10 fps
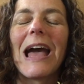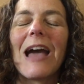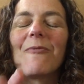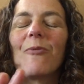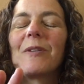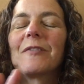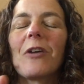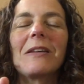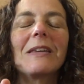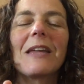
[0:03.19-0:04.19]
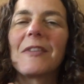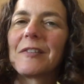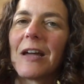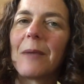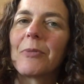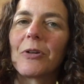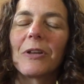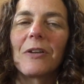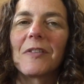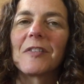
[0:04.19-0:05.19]
I was trying to get this up
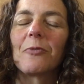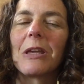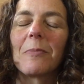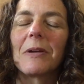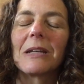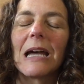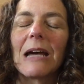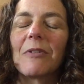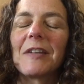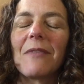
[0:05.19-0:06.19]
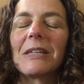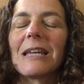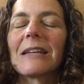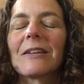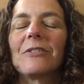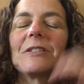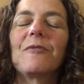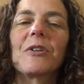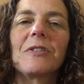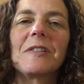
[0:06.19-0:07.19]
earlier this week, but was having technical
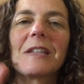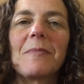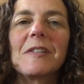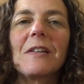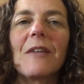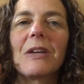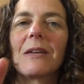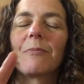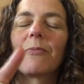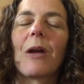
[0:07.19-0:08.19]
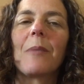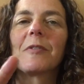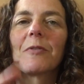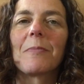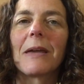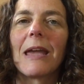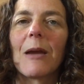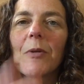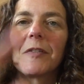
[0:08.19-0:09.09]
difficulties, and I'm still having problems with my camera.